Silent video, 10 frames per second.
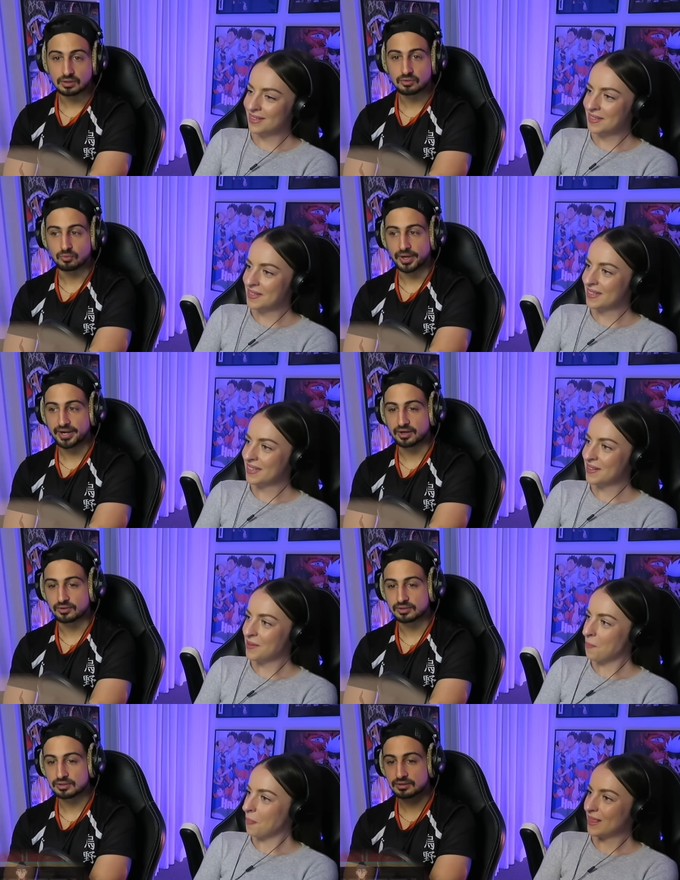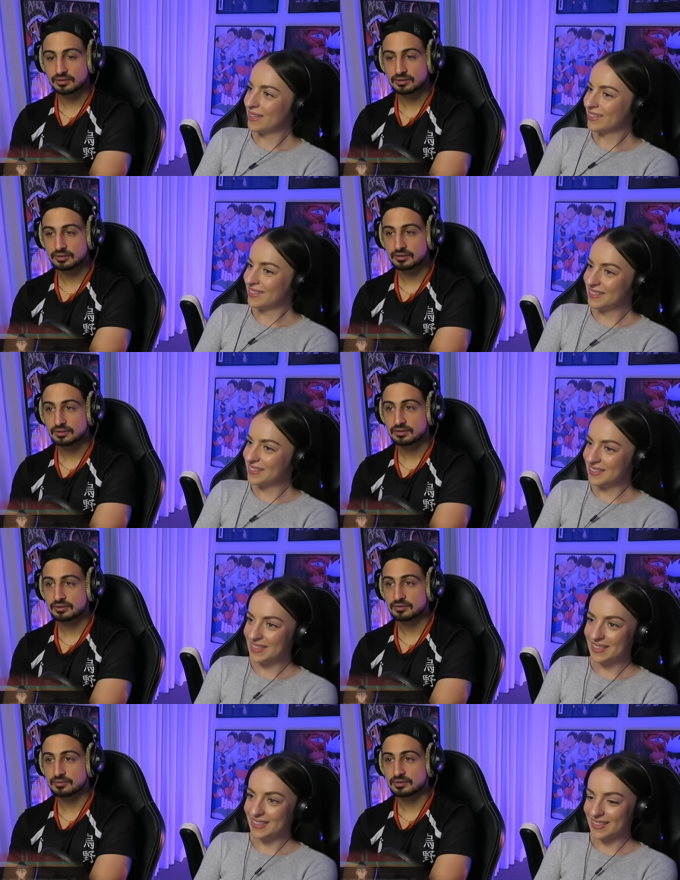Speaker 1: Oh, wow.
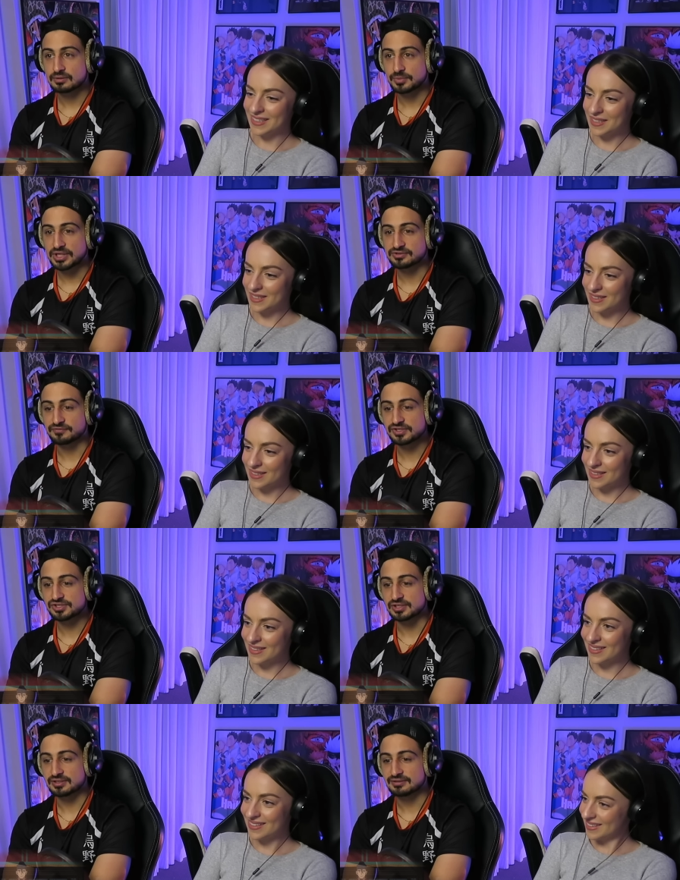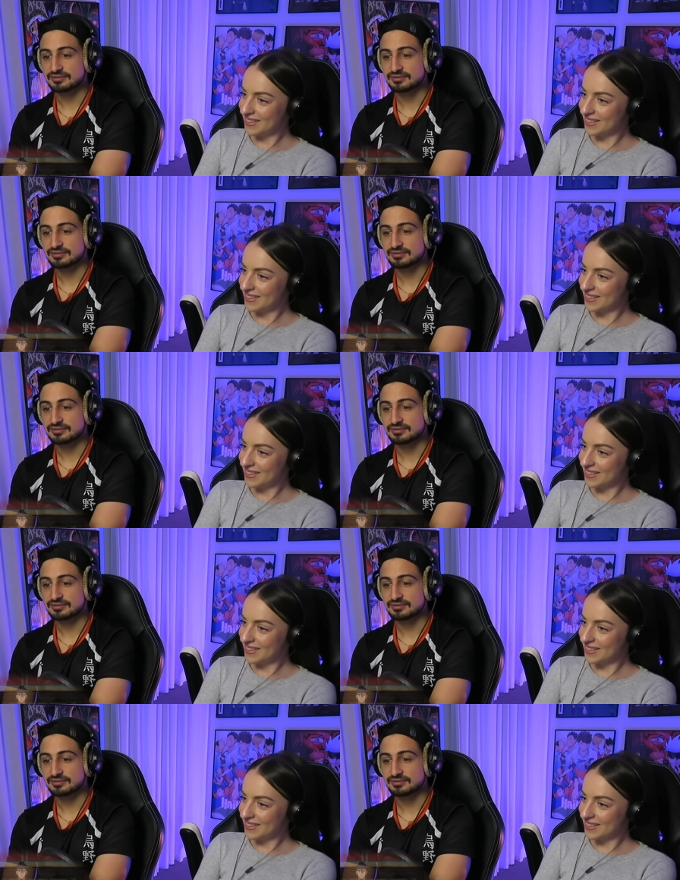Man's efficient.